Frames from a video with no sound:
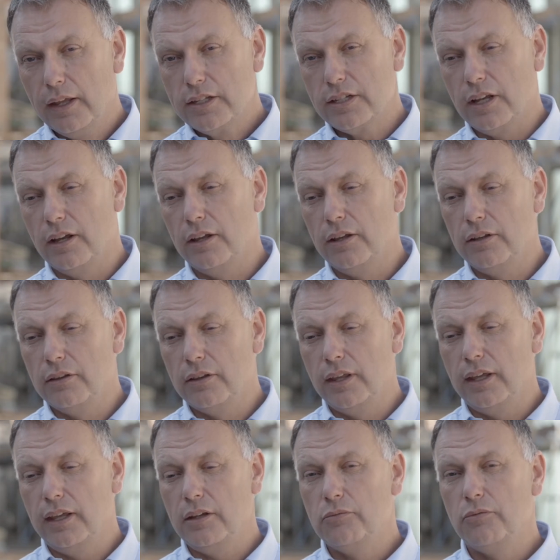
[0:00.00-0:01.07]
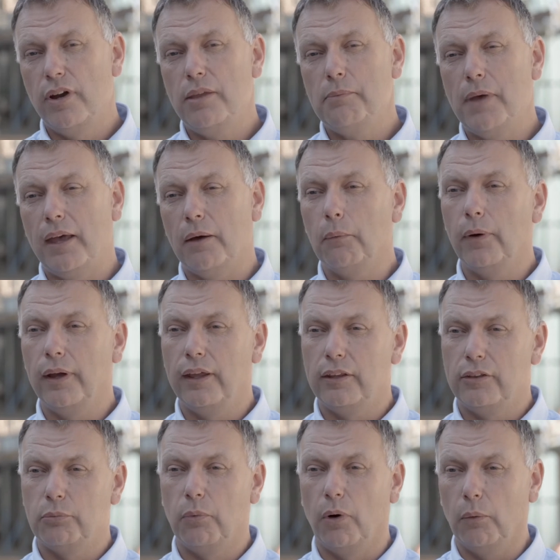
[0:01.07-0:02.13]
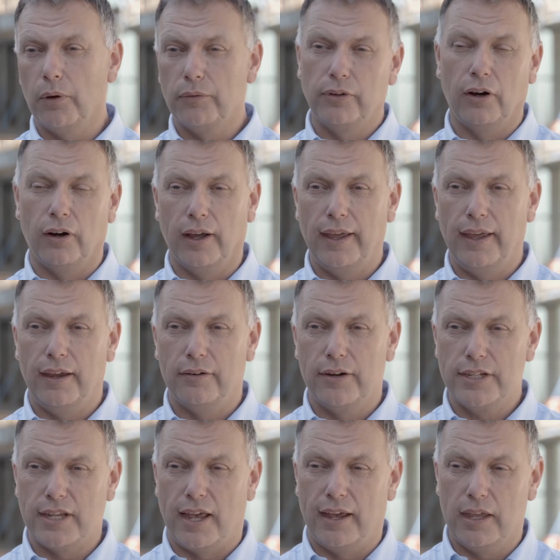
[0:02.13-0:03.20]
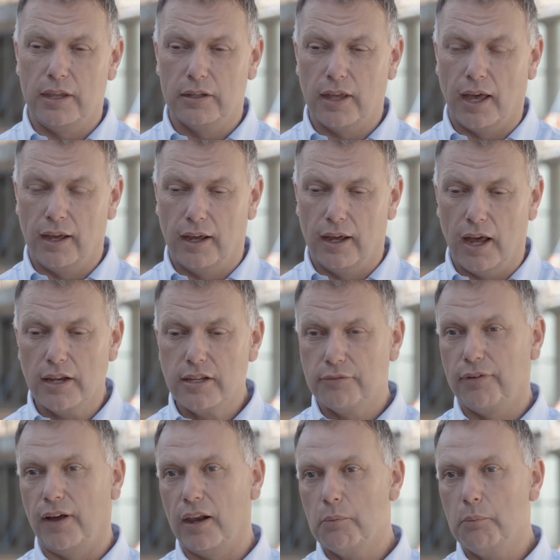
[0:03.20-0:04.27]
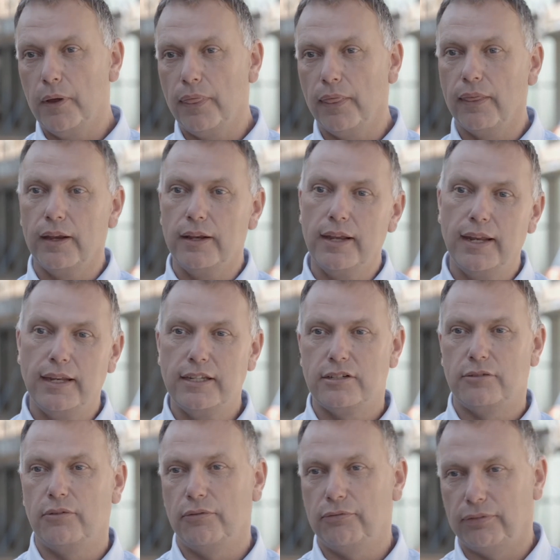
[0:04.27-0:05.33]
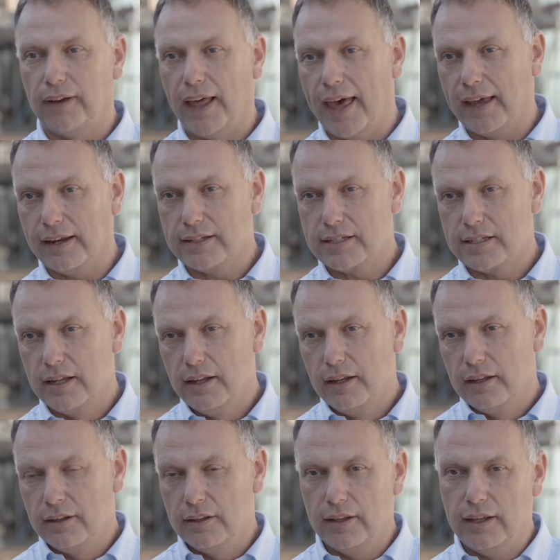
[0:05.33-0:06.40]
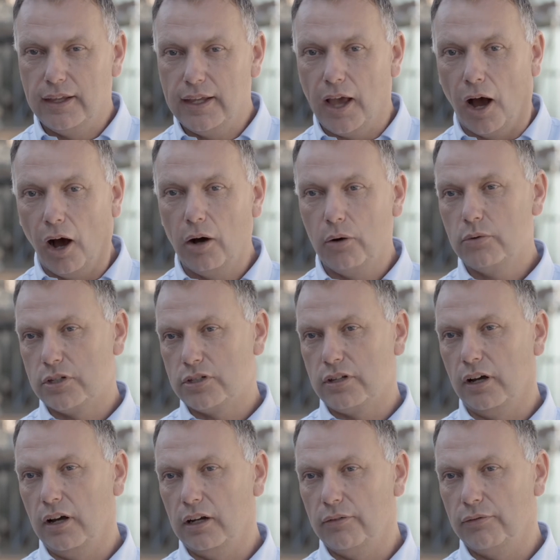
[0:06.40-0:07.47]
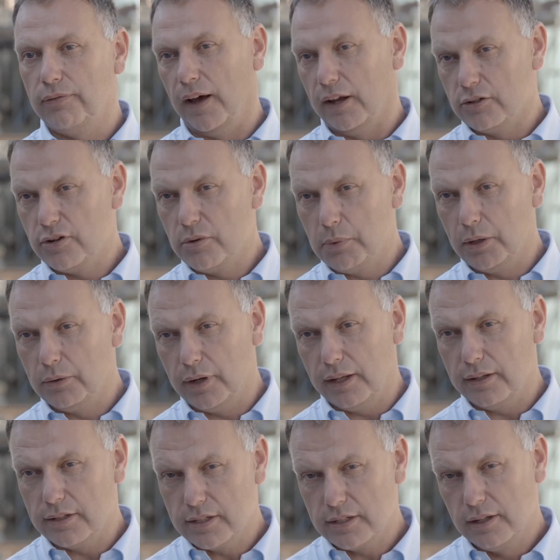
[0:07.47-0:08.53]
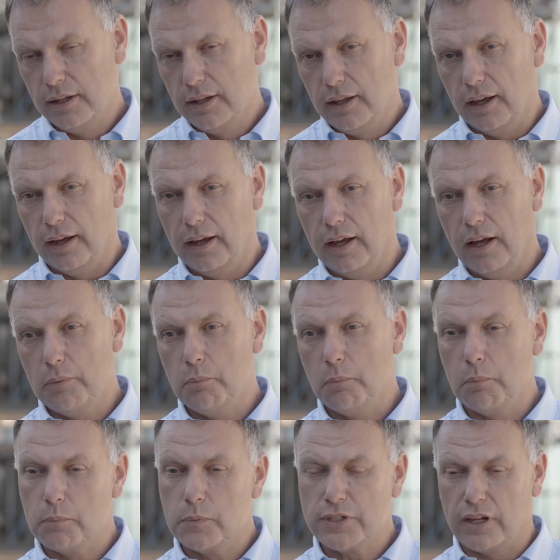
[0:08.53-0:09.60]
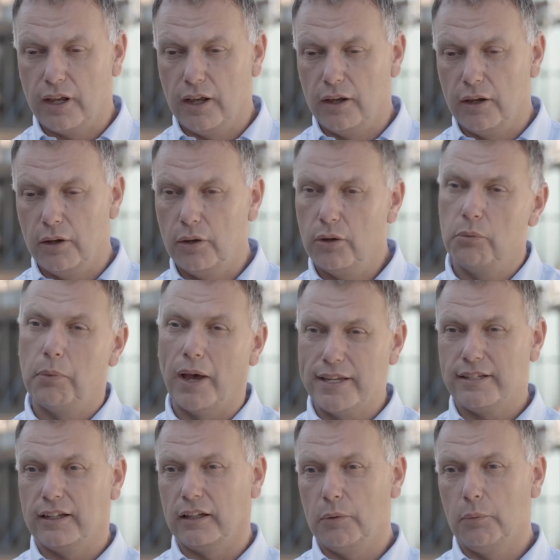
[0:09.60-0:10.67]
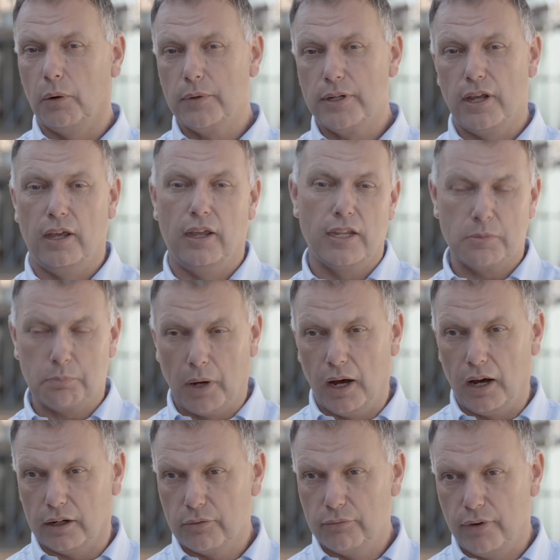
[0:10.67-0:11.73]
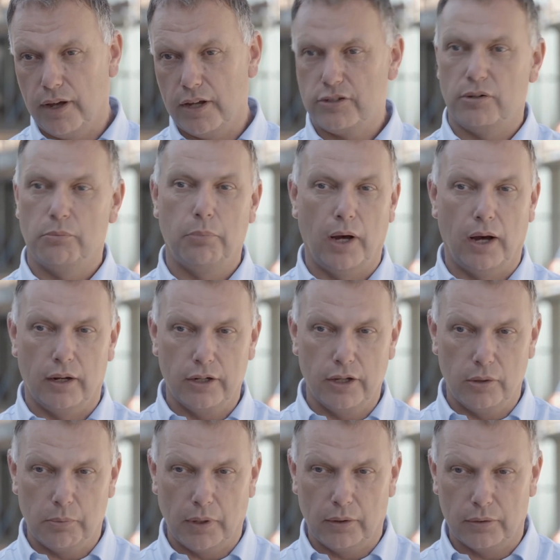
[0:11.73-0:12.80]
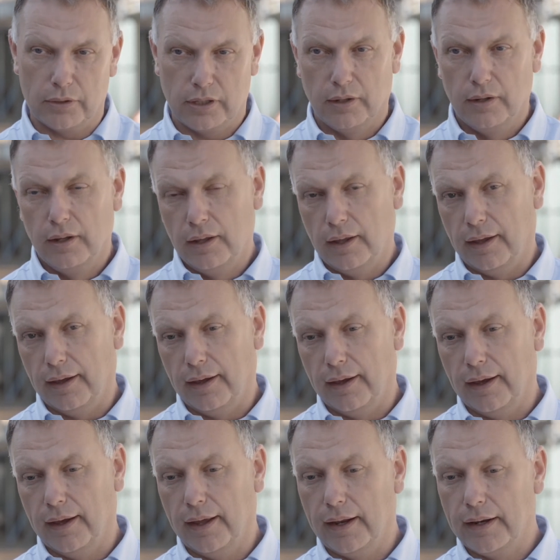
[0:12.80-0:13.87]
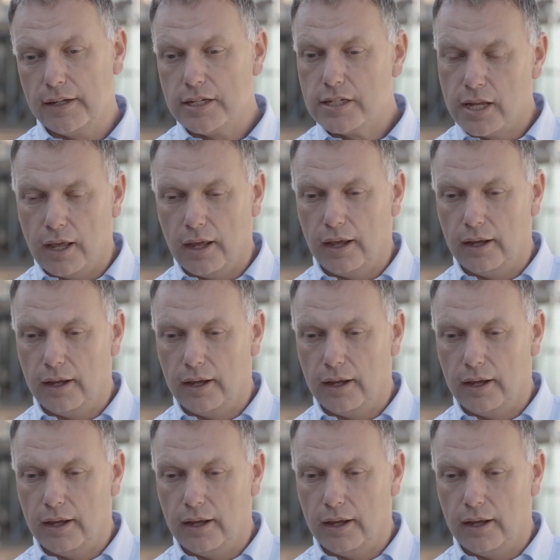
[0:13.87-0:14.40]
So the remit with what we've got here is a development that needed to reflect the old style of factory buildings. So basically what we're doing, it's part conversion, part new build, and